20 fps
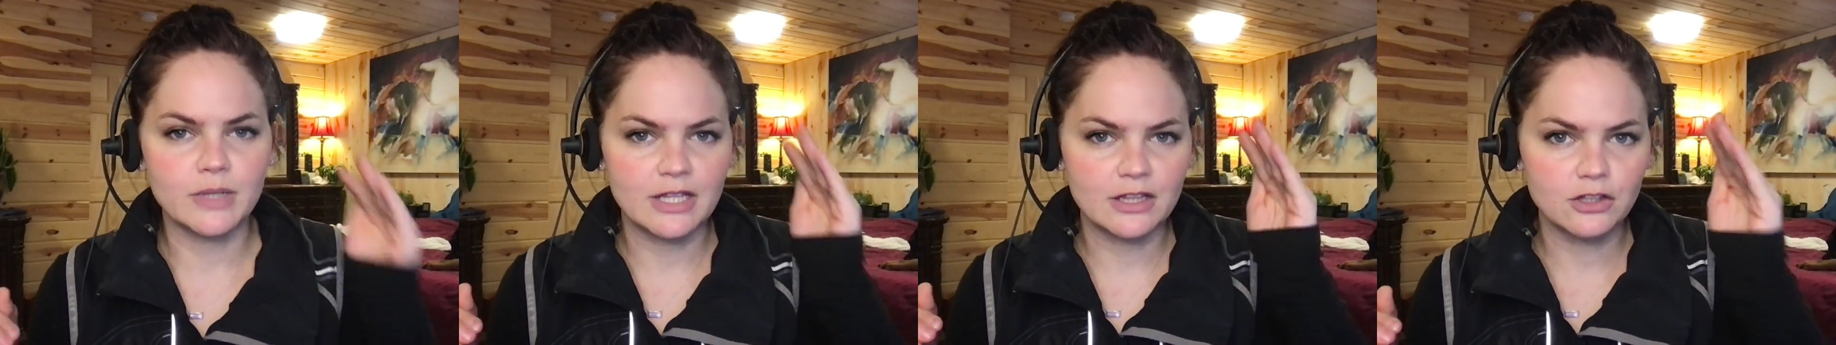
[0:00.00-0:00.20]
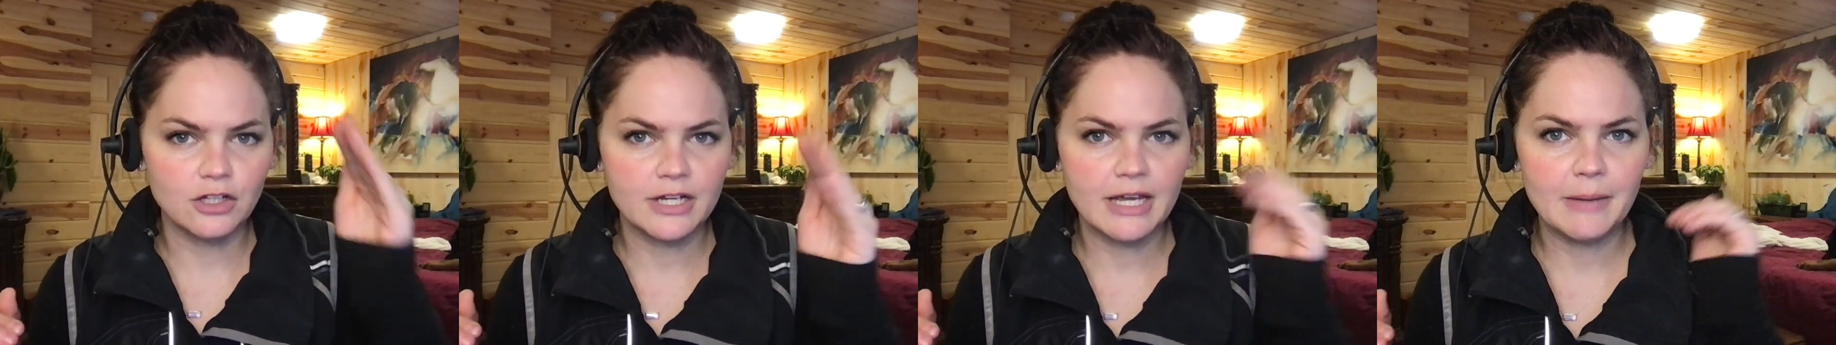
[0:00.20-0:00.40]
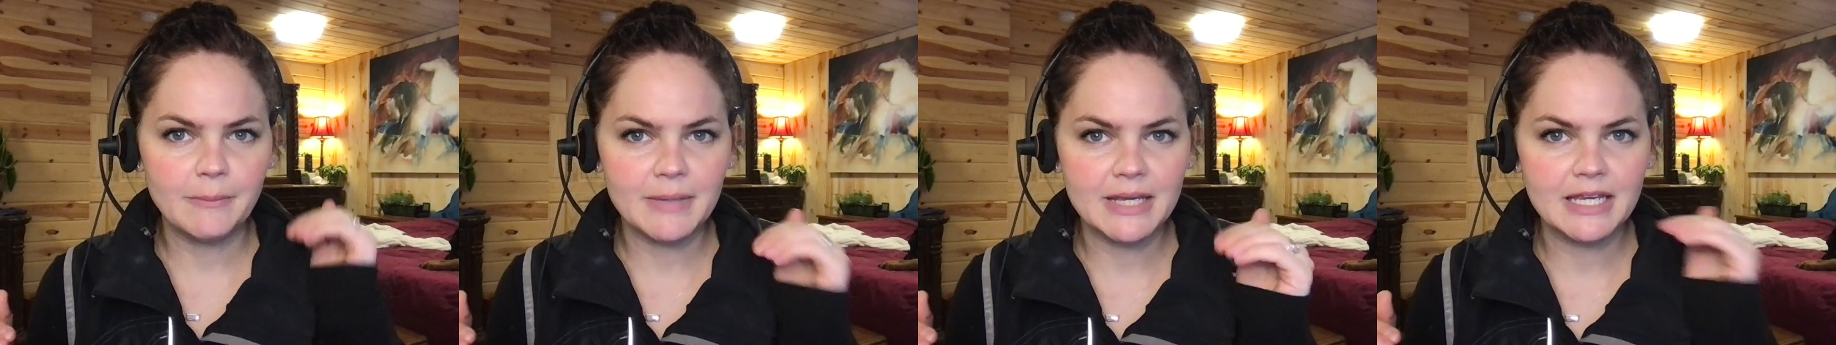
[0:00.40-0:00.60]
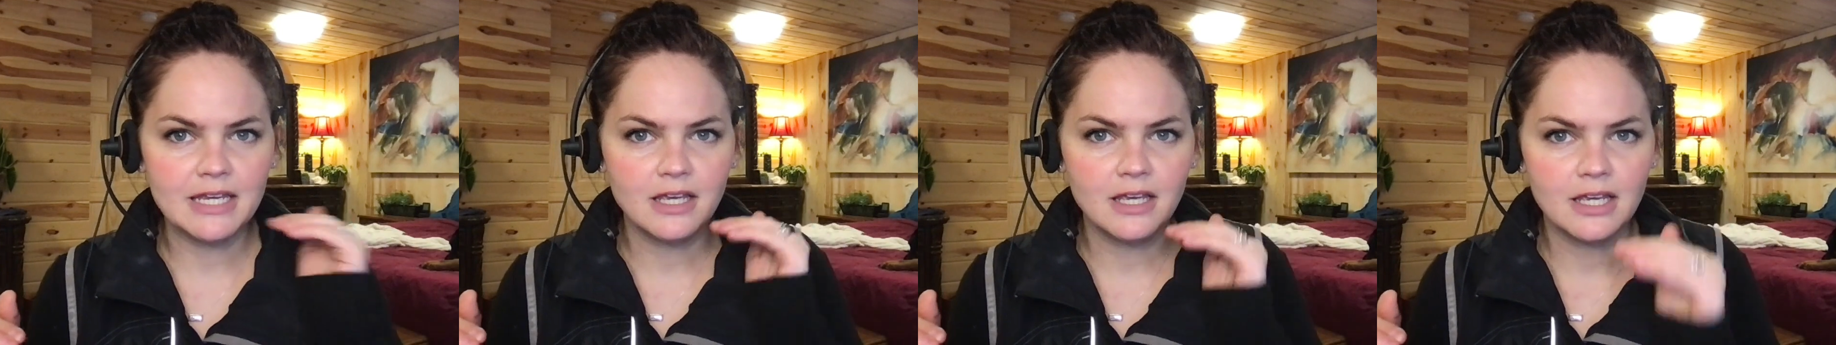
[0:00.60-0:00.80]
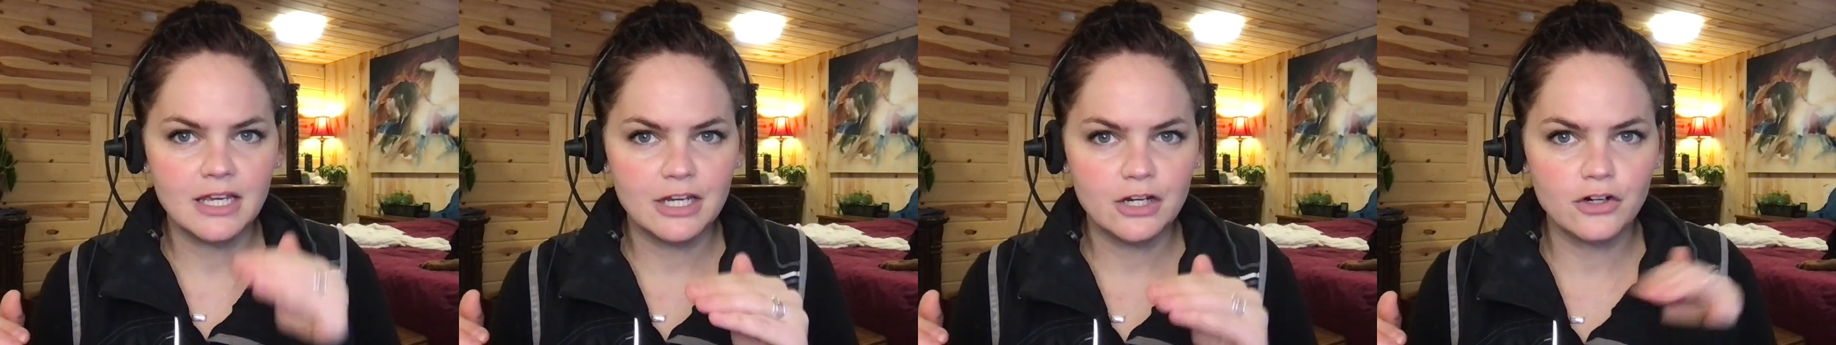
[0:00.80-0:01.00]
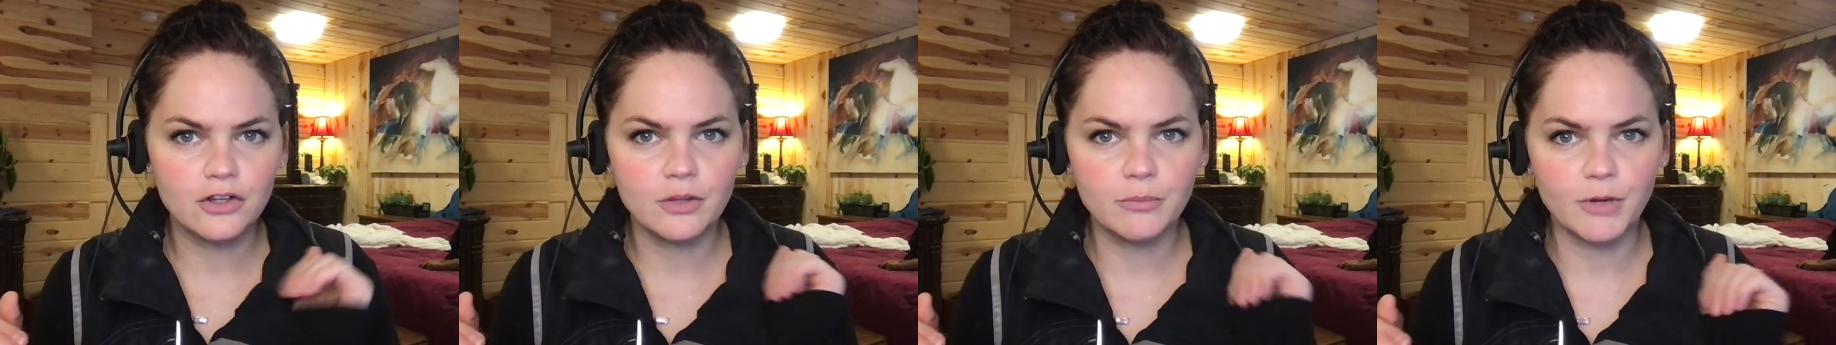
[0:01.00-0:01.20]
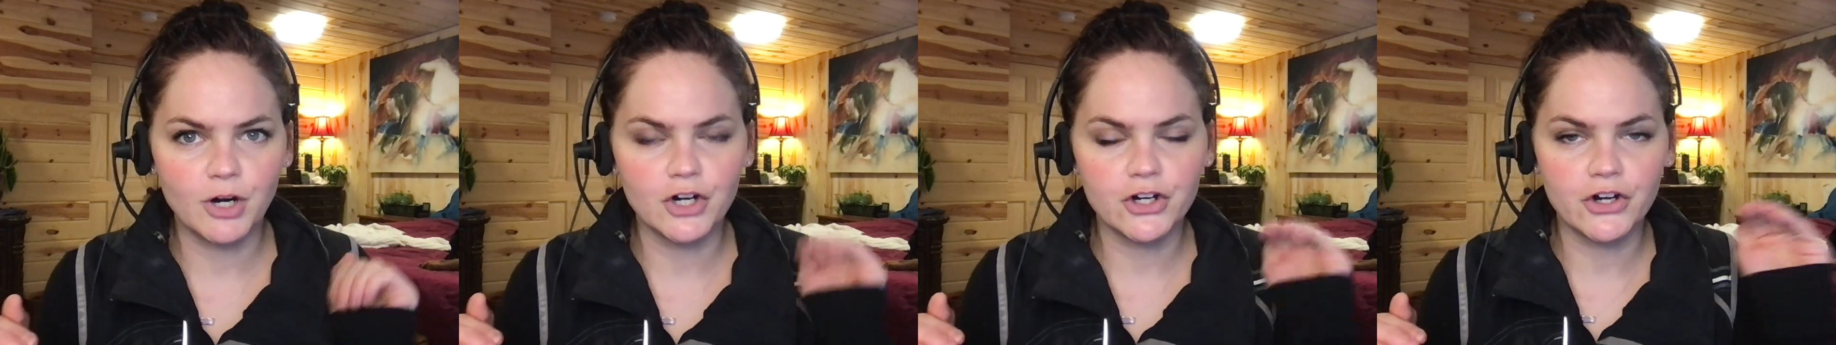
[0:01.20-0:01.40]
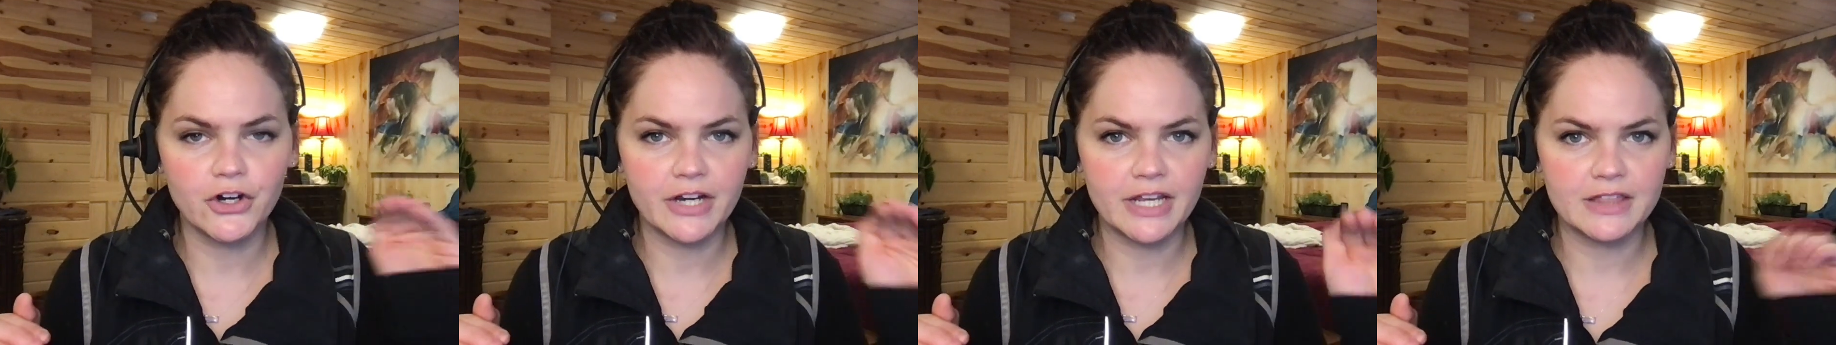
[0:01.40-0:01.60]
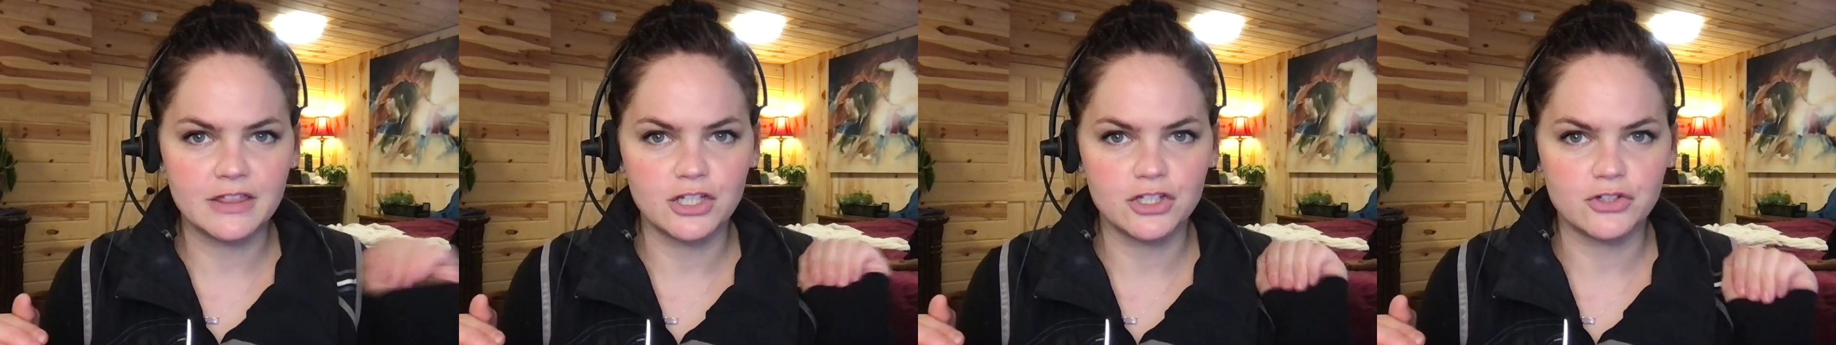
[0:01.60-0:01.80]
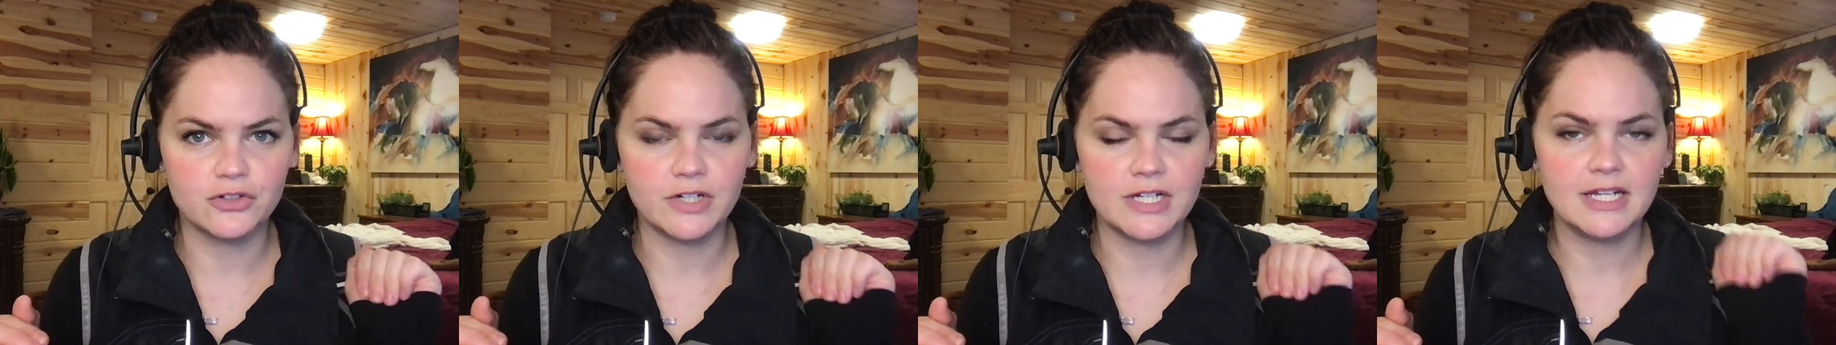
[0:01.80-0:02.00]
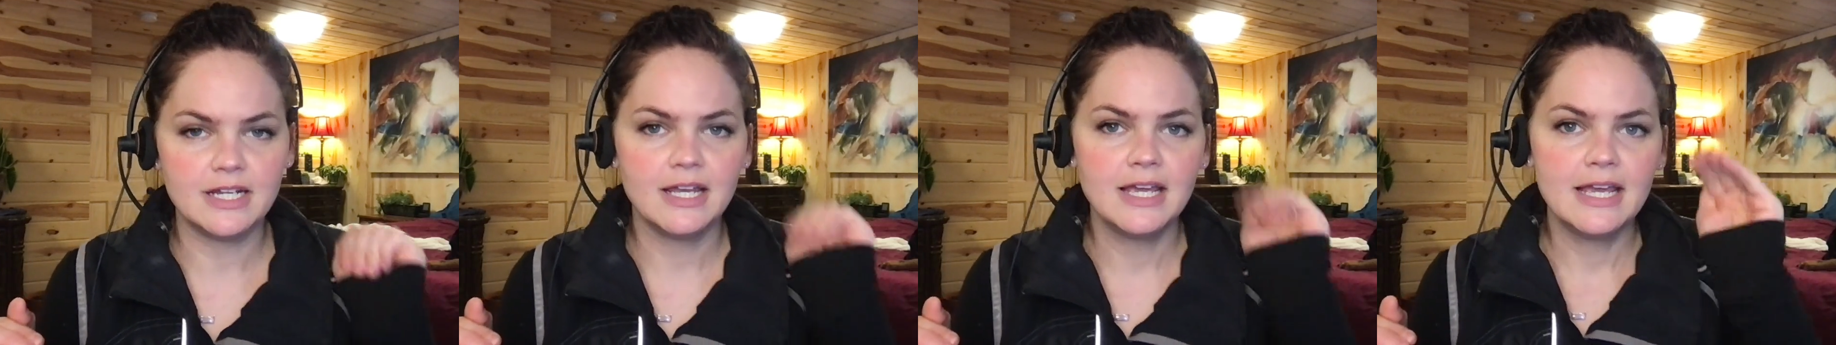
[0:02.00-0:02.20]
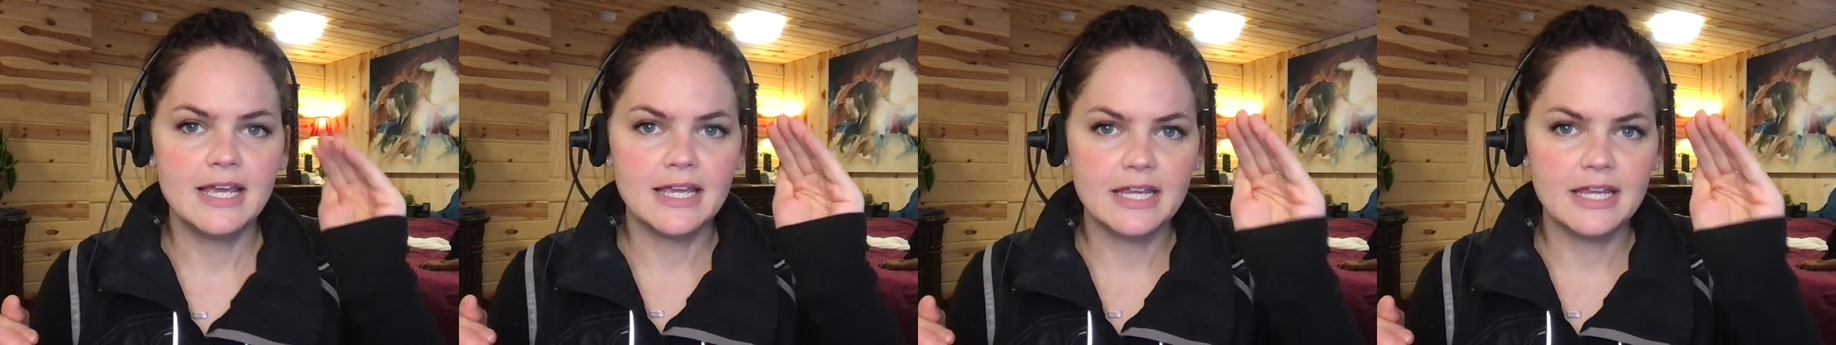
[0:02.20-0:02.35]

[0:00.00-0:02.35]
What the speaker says: look at me, hear the marker, get the treat.